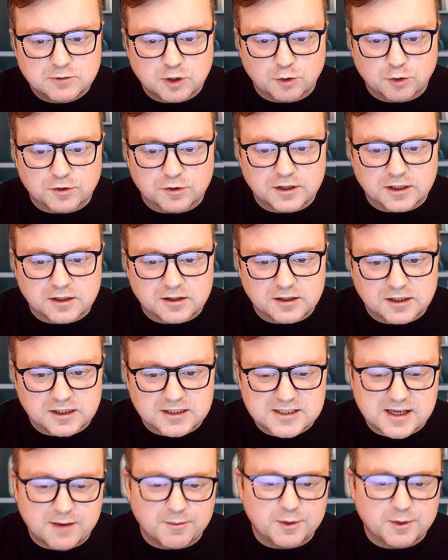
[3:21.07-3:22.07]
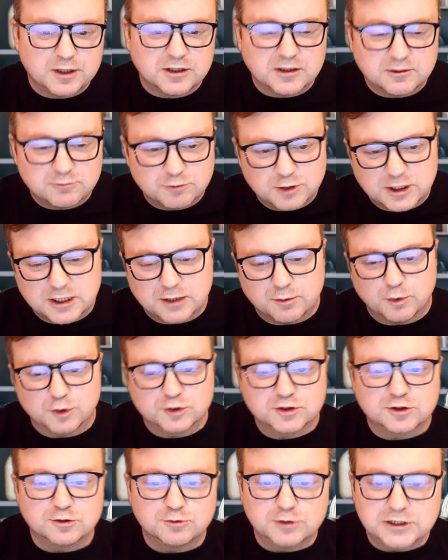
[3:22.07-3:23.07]
Don't think the examiner really
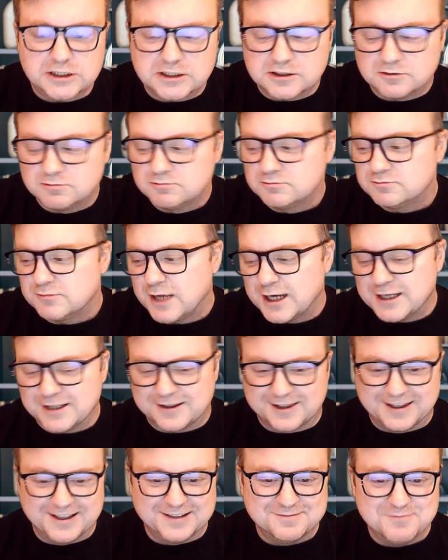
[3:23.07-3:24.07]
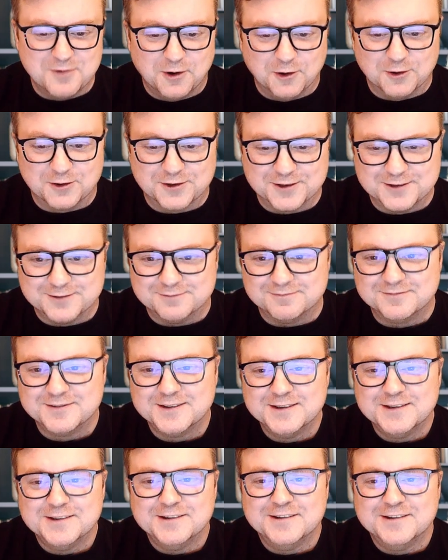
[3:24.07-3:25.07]
wants to read anything more than,
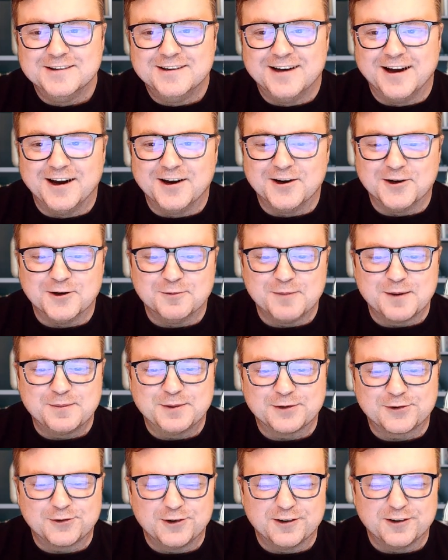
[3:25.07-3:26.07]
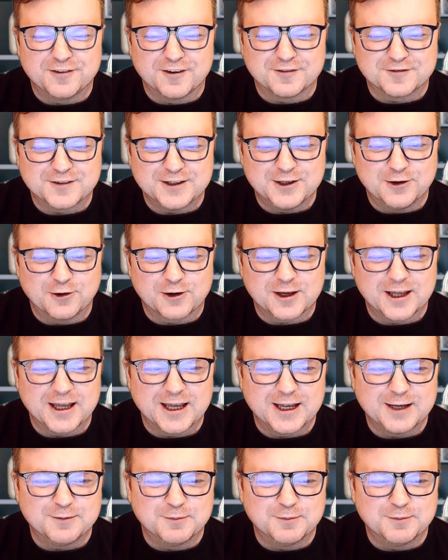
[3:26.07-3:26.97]
I don't know, maybe 350, okay.